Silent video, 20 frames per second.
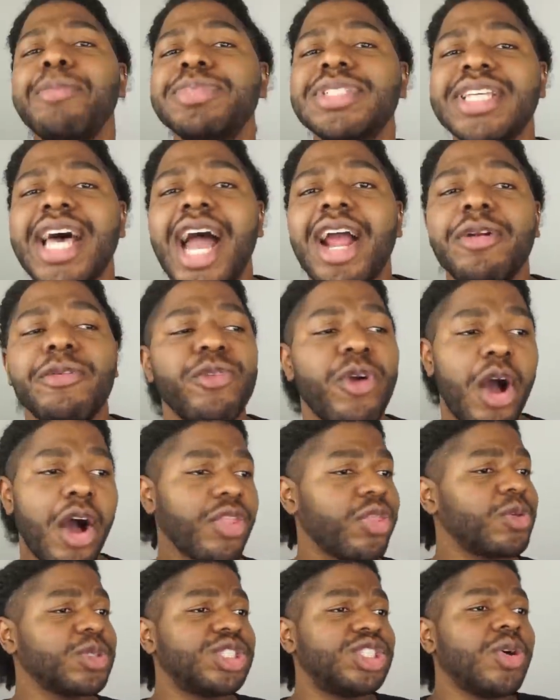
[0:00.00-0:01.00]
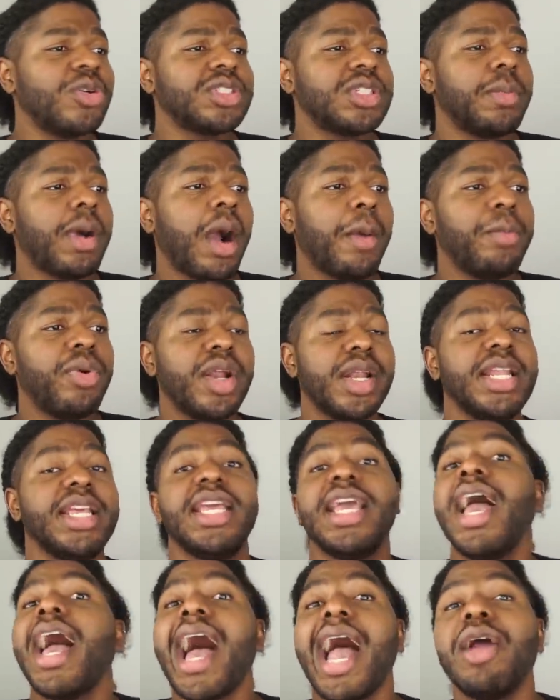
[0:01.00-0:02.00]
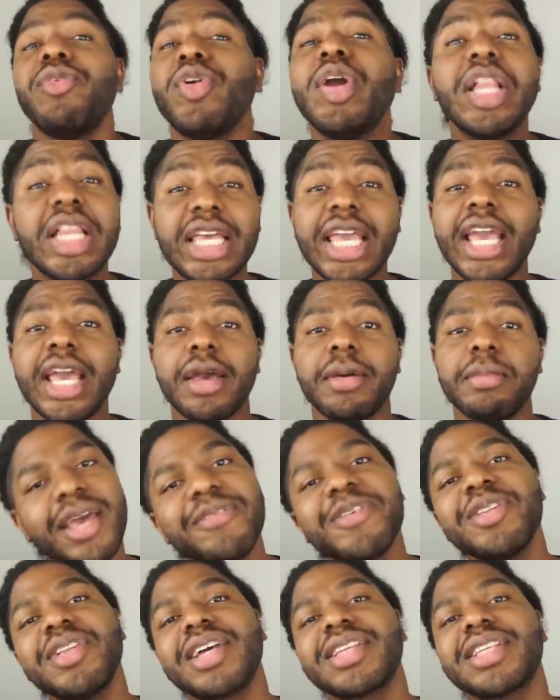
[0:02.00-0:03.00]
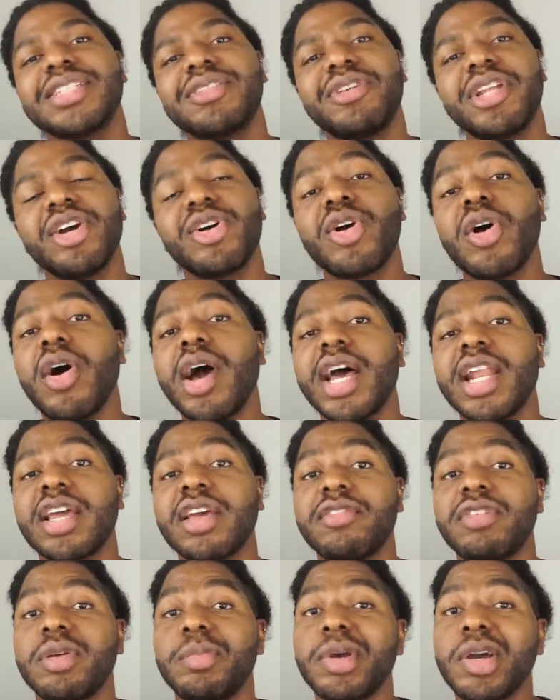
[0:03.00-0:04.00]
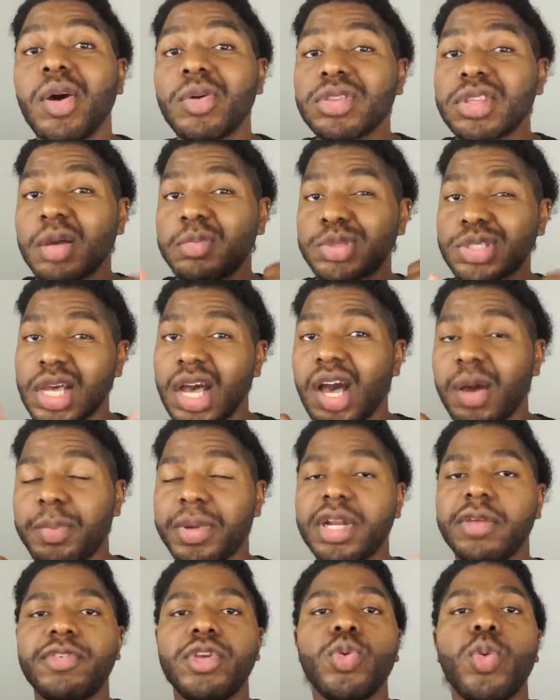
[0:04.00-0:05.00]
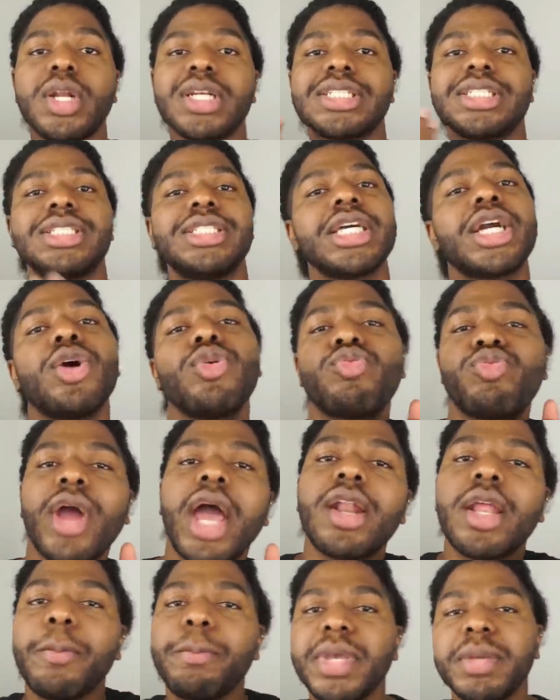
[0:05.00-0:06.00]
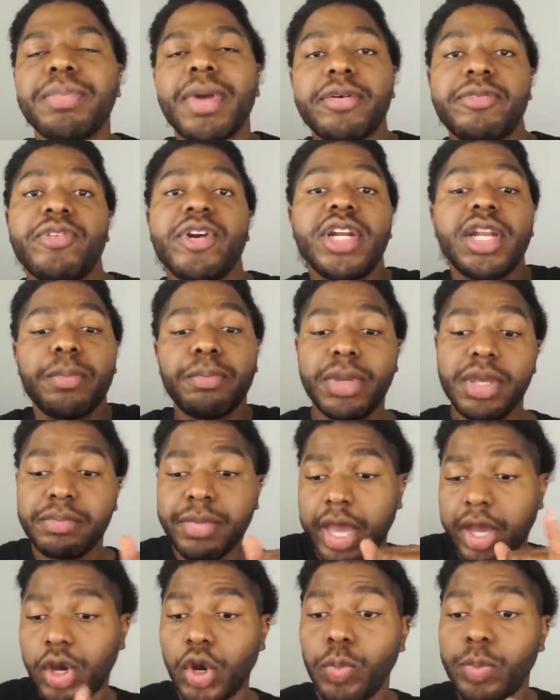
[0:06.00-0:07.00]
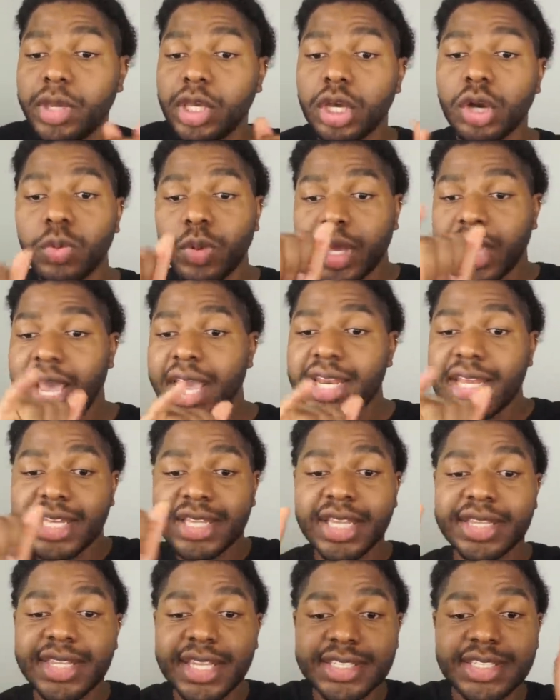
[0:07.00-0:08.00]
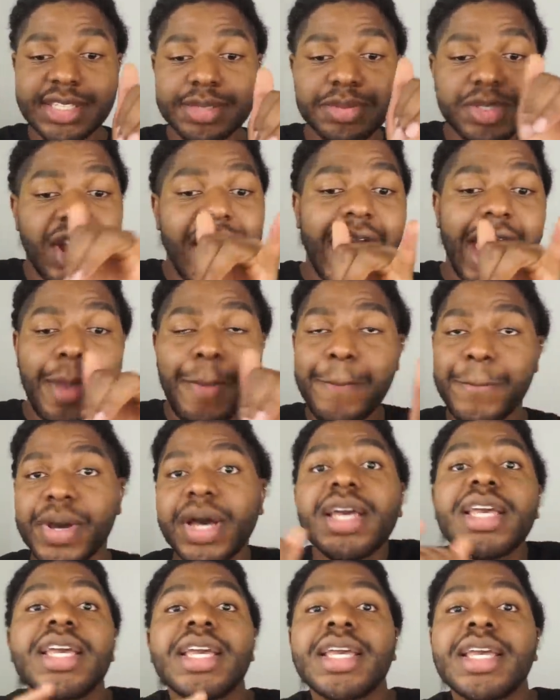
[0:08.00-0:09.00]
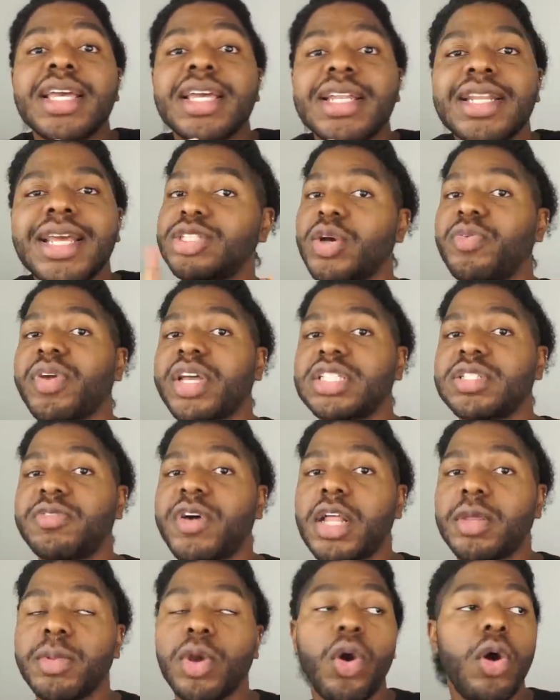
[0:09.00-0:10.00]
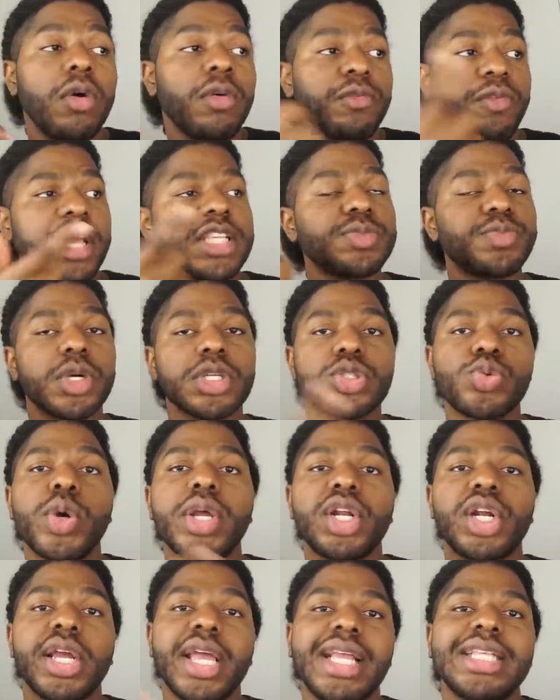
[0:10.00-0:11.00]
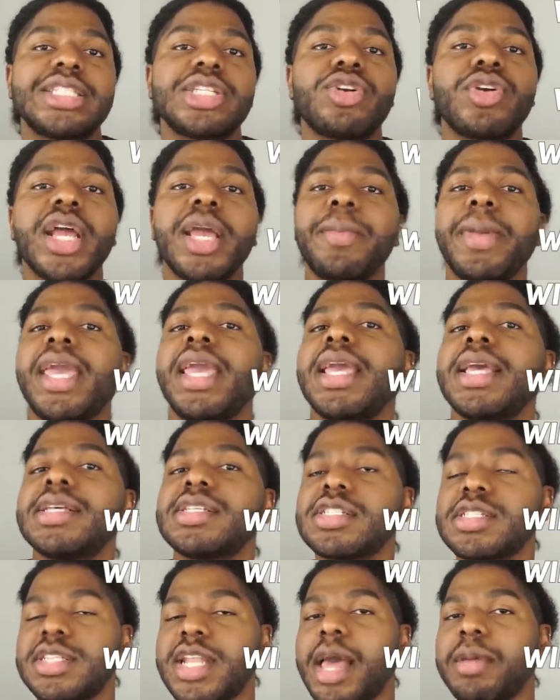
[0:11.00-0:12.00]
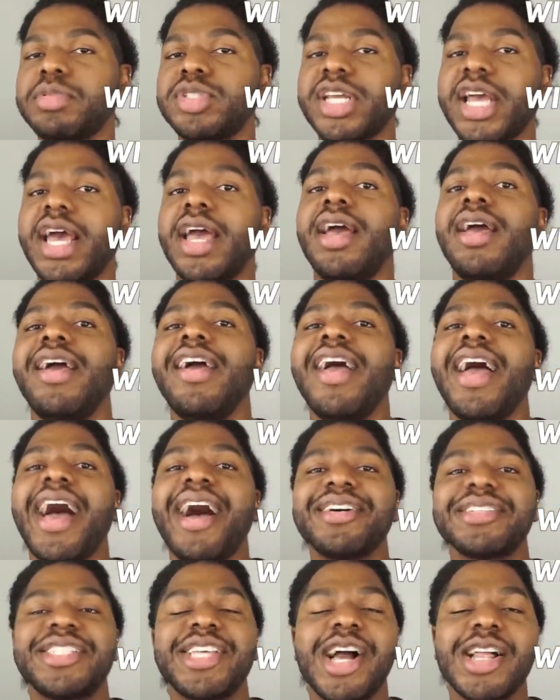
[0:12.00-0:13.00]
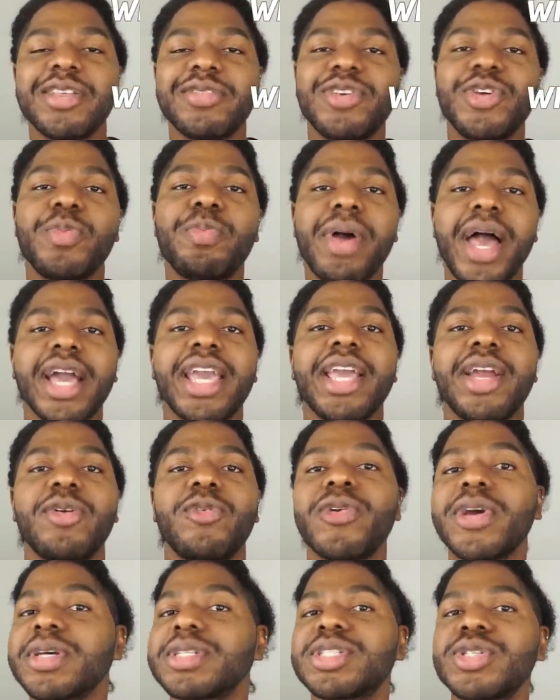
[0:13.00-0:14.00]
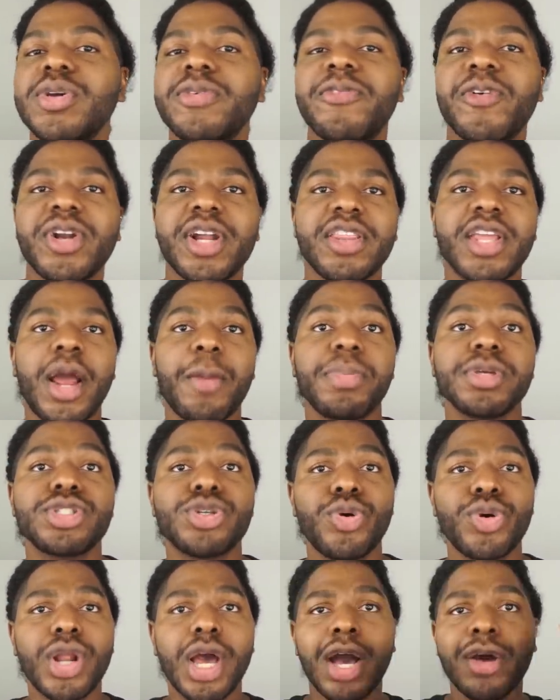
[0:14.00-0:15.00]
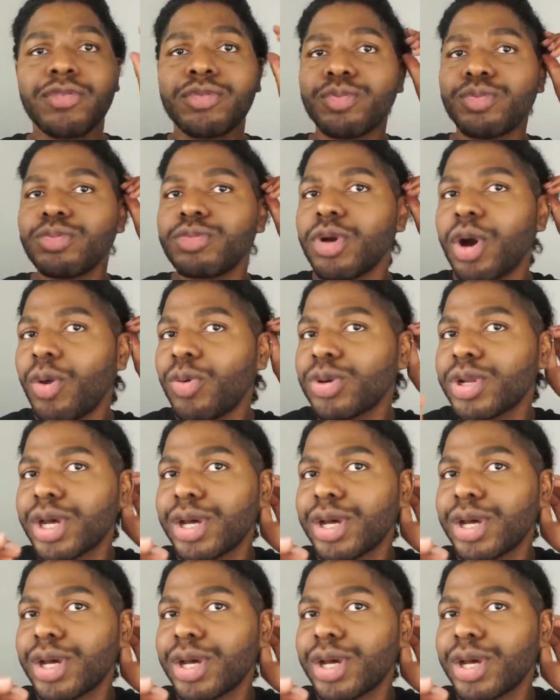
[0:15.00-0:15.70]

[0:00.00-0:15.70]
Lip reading: I'm sorry for all those jokes about Britney. I really am. If you like this video, go ahead and give it a big old thumbs up. And if you wanna stick around and be my friend and be my homie, go ahead and click the subscribe button. Don't forget to follow me on Facebook, Twitter, Instagram, and Snapchat. I'll see all of you back here real soon for another episode of, I'll